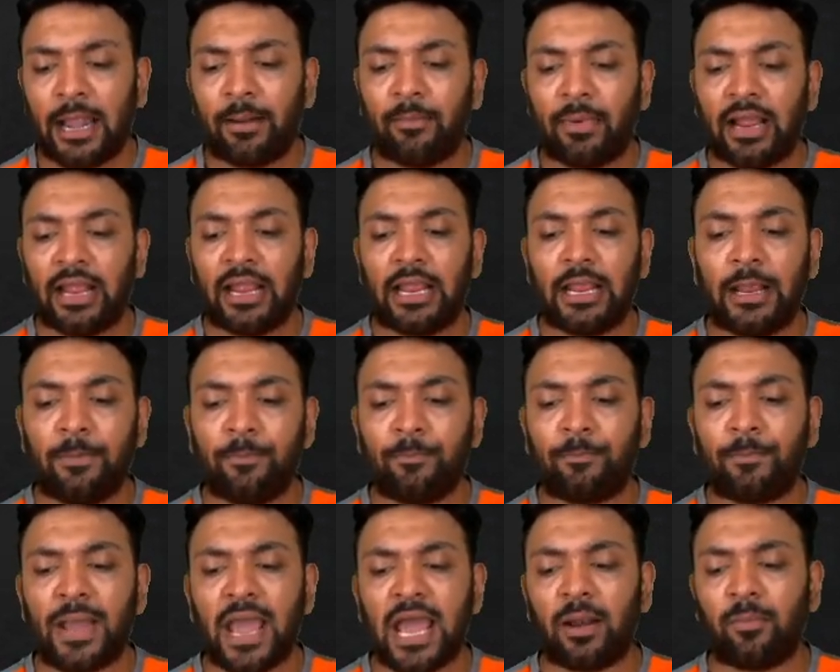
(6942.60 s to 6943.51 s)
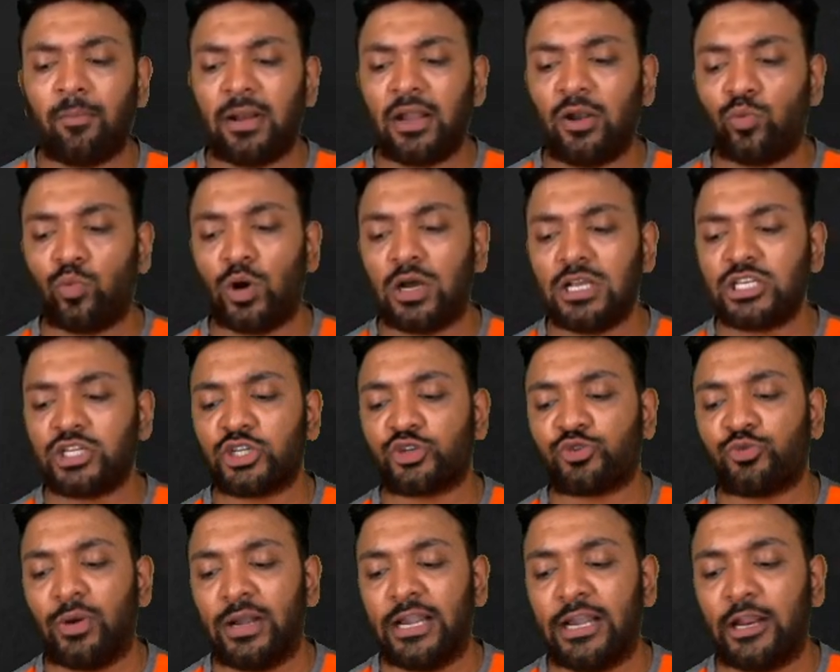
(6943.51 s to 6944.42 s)
my impairment was
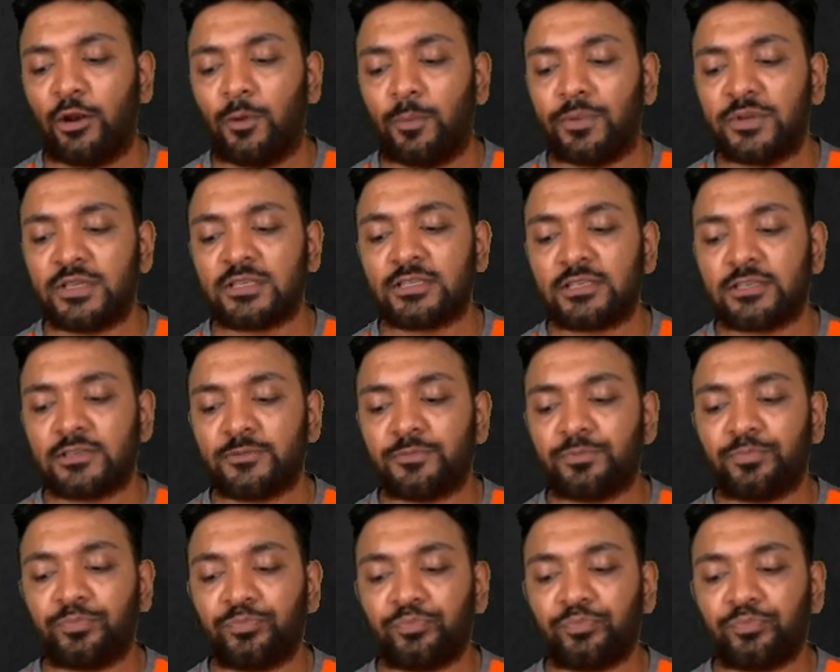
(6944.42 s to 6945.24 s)
20 rupees,